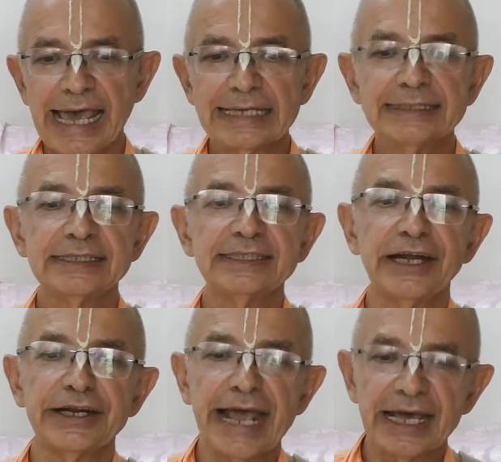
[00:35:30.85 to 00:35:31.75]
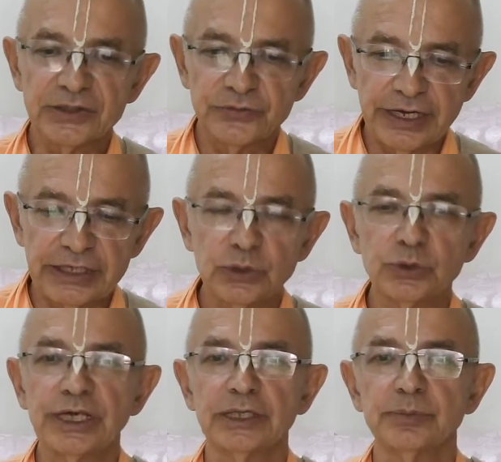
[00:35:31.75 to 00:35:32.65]
And the direct way
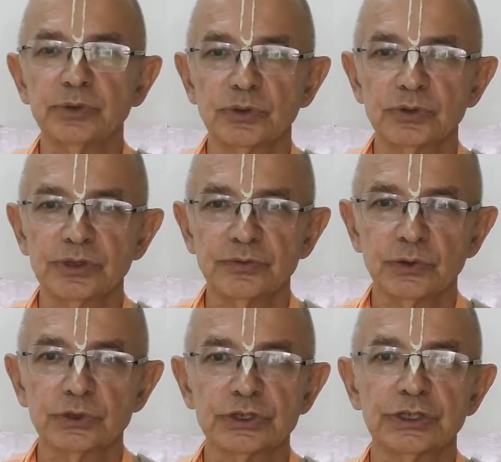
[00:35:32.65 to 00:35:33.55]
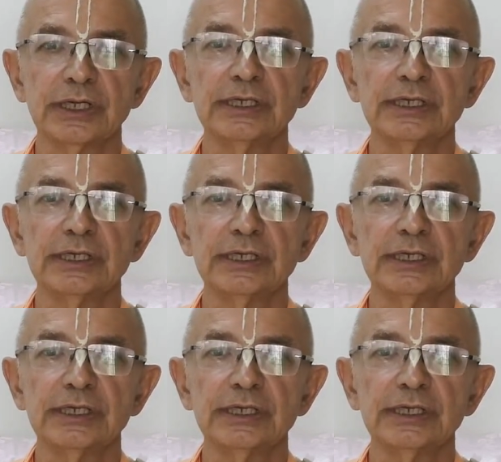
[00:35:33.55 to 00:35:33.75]
to get pure devotion